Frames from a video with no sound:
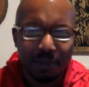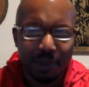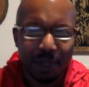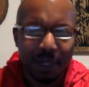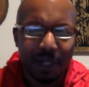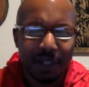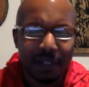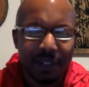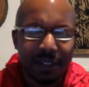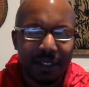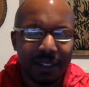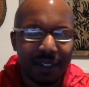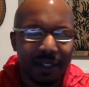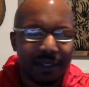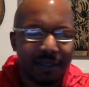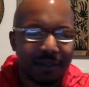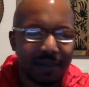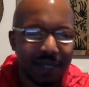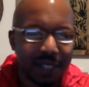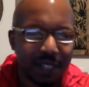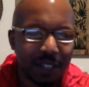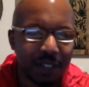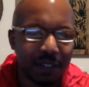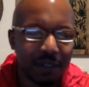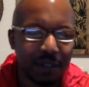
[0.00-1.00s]
where the,
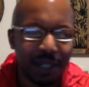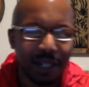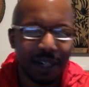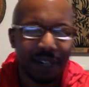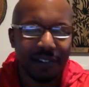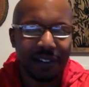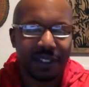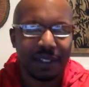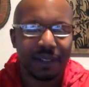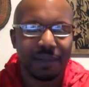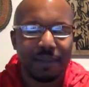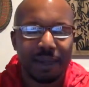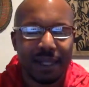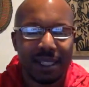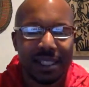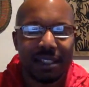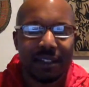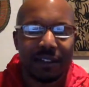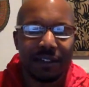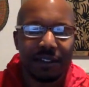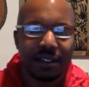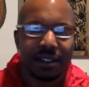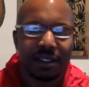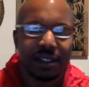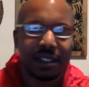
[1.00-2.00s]
you know, wherever the best
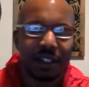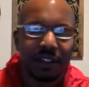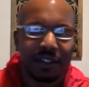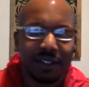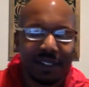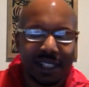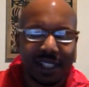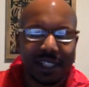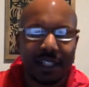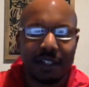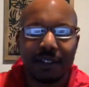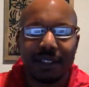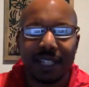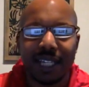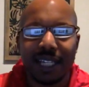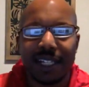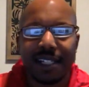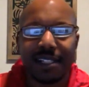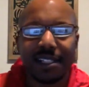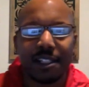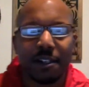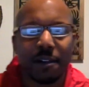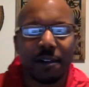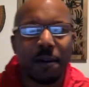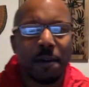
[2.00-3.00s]
service is
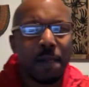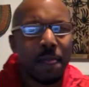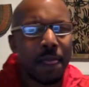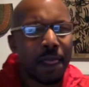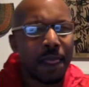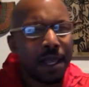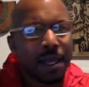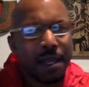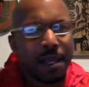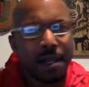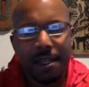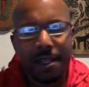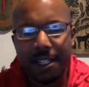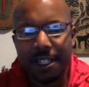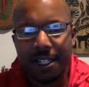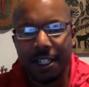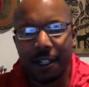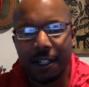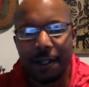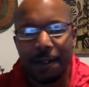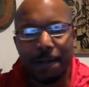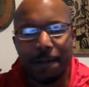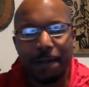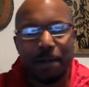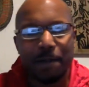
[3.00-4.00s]
located. So, you
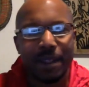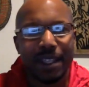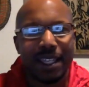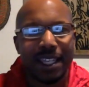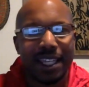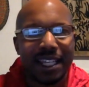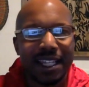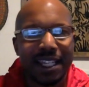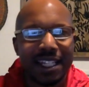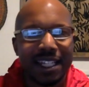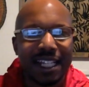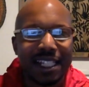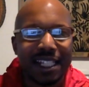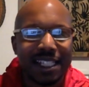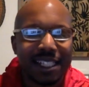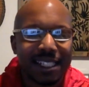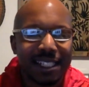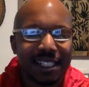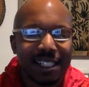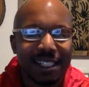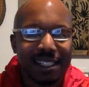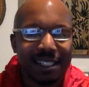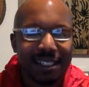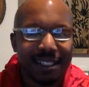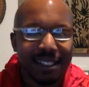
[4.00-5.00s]
know, it does a
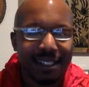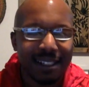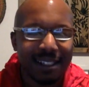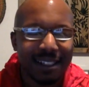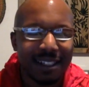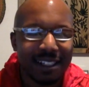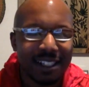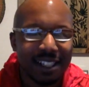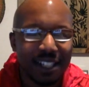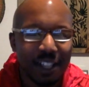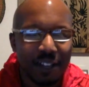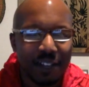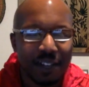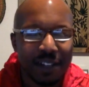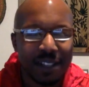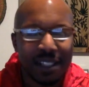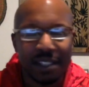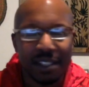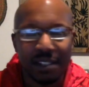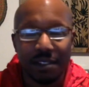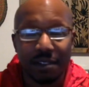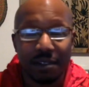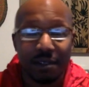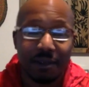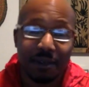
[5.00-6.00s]
disservice
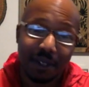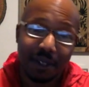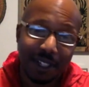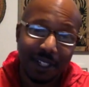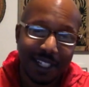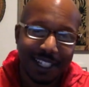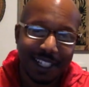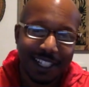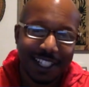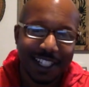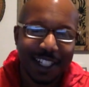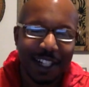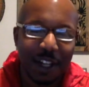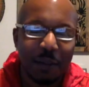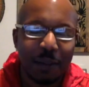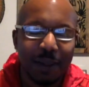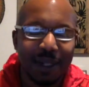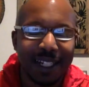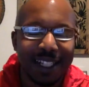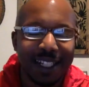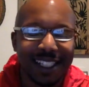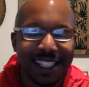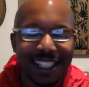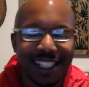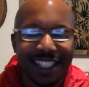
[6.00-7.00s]
to, no
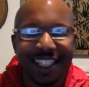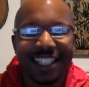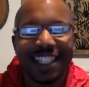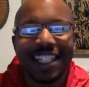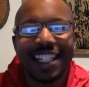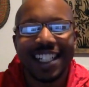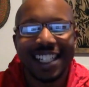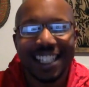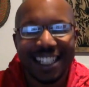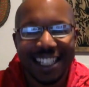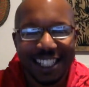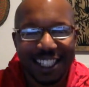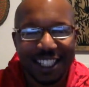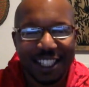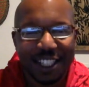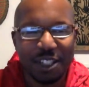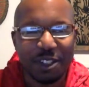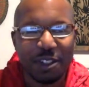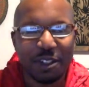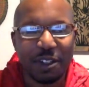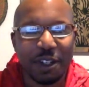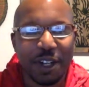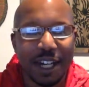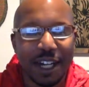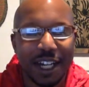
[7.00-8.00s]
pun intended,
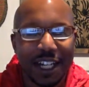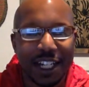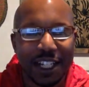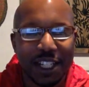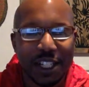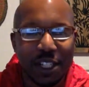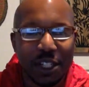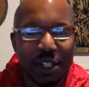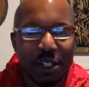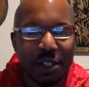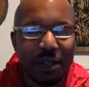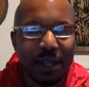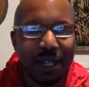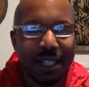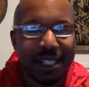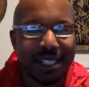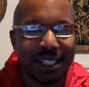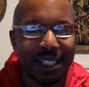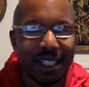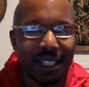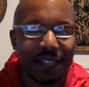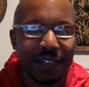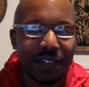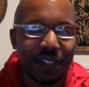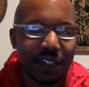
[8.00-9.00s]
to uh, you as an
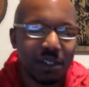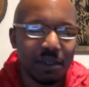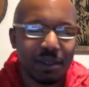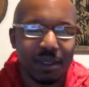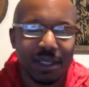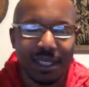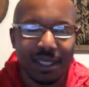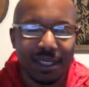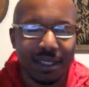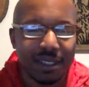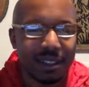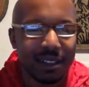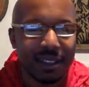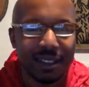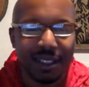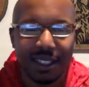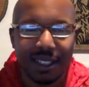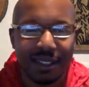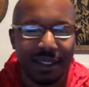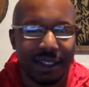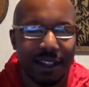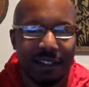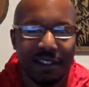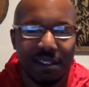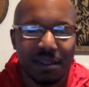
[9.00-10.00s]
individual to
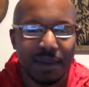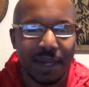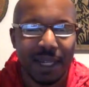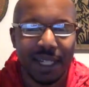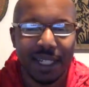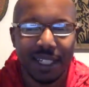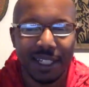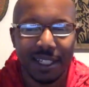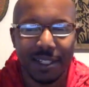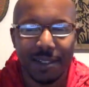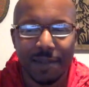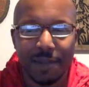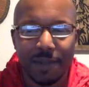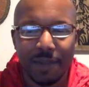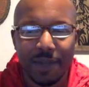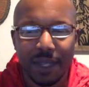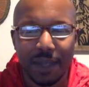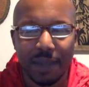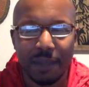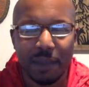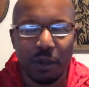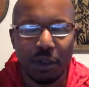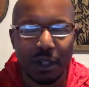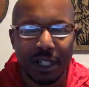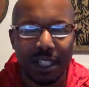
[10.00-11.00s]
give somebody a
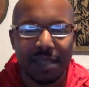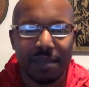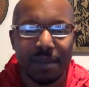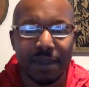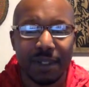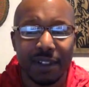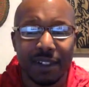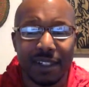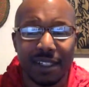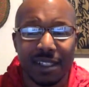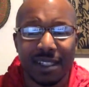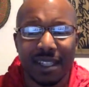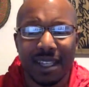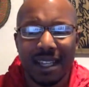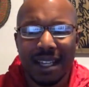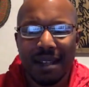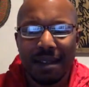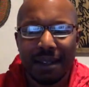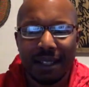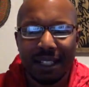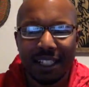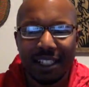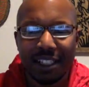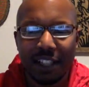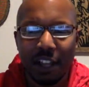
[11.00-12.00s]
poor experience.
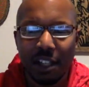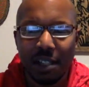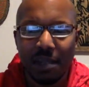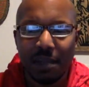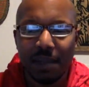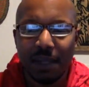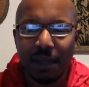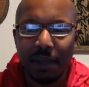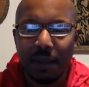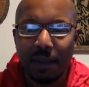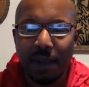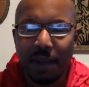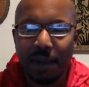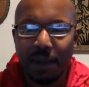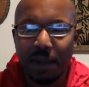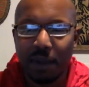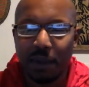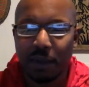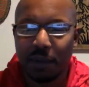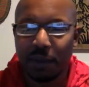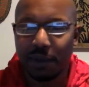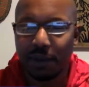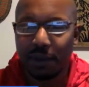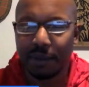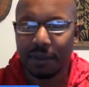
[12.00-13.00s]
Because ultimately what people
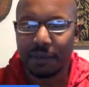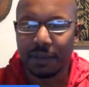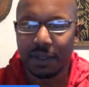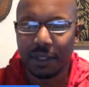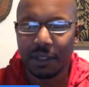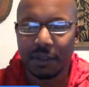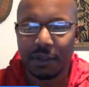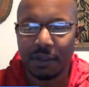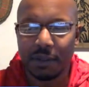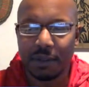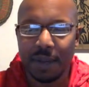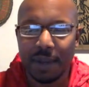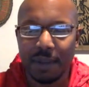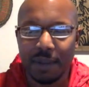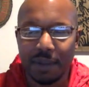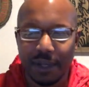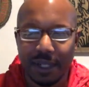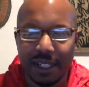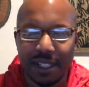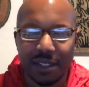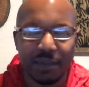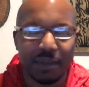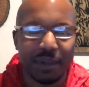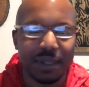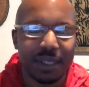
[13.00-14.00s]
w- will remember
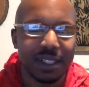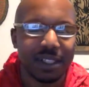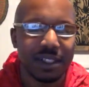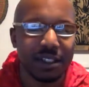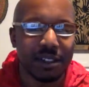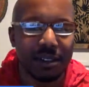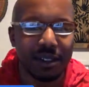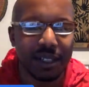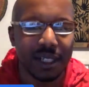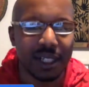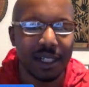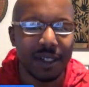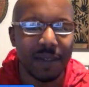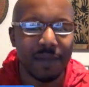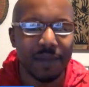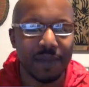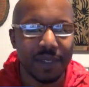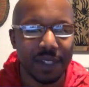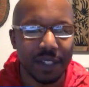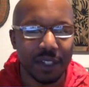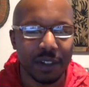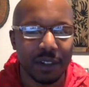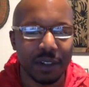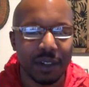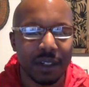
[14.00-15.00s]
is what you, um,
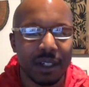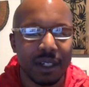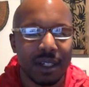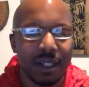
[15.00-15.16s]
you know,